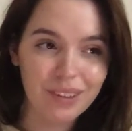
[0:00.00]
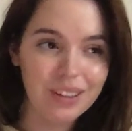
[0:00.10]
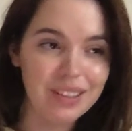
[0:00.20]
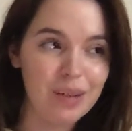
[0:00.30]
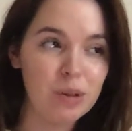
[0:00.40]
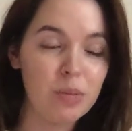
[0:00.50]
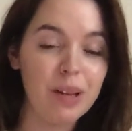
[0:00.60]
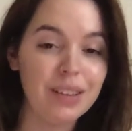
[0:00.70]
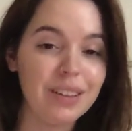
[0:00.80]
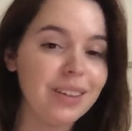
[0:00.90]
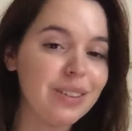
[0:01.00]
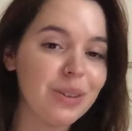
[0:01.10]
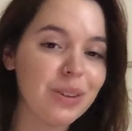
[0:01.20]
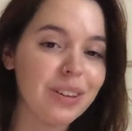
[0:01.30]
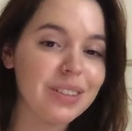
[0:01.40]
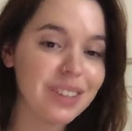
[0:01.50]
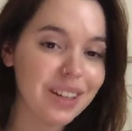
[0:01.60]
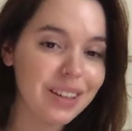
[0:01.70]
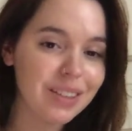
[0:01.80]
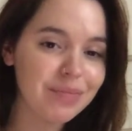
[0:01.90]
His name is Benigno
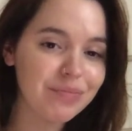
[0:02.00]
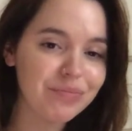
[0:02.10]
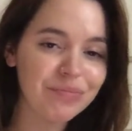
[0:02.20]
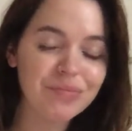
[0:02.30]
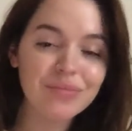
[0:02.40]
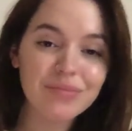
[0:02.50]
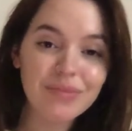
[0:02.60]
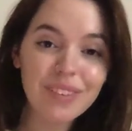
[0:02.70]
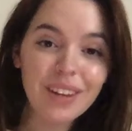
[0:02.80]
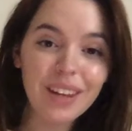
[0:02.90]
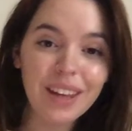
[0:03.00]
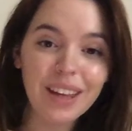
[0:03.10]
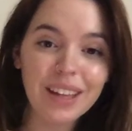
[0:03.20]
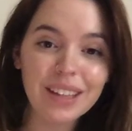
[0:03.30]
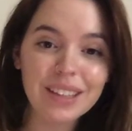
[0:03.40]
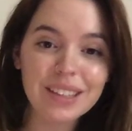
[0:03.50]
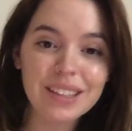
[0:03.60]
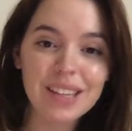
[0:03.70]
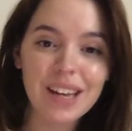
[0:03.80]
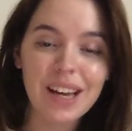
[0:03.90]
Garcia,
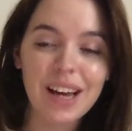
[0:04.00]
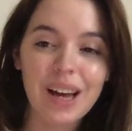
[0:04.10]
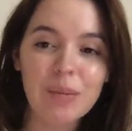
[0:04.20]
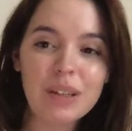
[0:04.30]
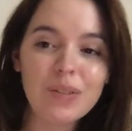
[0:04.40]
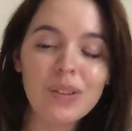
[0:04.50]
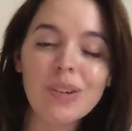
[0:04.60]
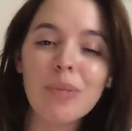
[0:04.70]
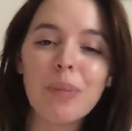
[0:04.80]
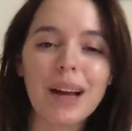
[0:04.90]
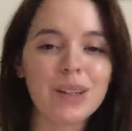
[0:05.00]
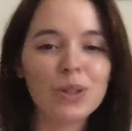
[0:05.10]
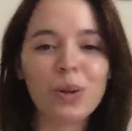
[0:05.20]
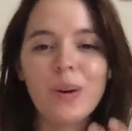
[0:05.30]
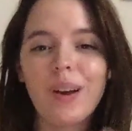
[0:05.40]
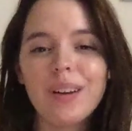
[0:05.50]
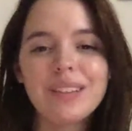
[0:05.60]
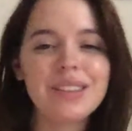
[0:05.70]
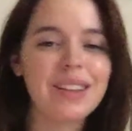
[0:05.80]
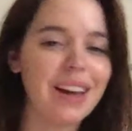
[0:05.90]
and I'm gonna give you a little backstory on
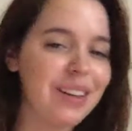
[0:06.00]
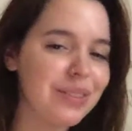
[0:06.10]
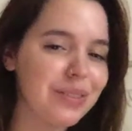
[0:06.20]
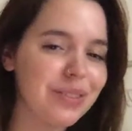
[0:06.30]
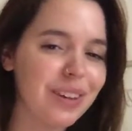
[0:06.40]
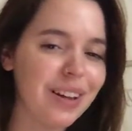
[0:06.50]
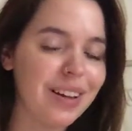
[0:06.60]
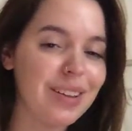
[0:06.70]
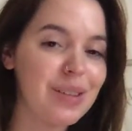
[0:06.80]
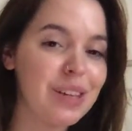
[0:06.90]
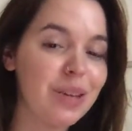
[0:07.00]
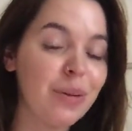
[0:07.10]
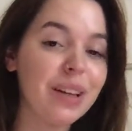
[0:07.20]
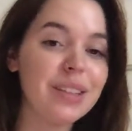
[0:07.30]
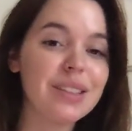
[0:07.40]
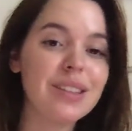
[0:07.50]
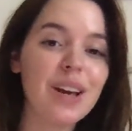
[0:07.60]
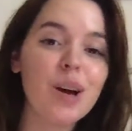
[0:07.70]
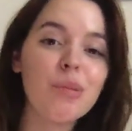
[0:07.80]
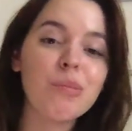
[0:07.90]
his life. He was
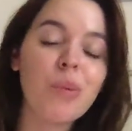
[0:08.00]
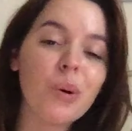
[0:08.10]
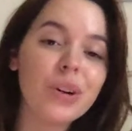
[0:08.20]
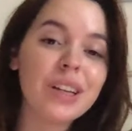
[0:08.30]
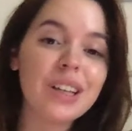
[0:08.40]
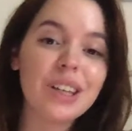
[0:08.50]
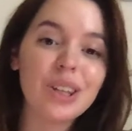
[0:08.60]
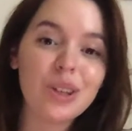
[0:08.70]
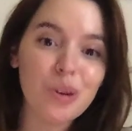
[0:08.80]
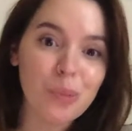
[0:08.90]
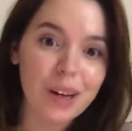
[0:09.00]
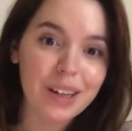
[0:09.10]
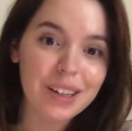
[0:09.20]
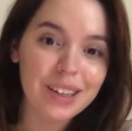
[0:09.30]
born in Cuba.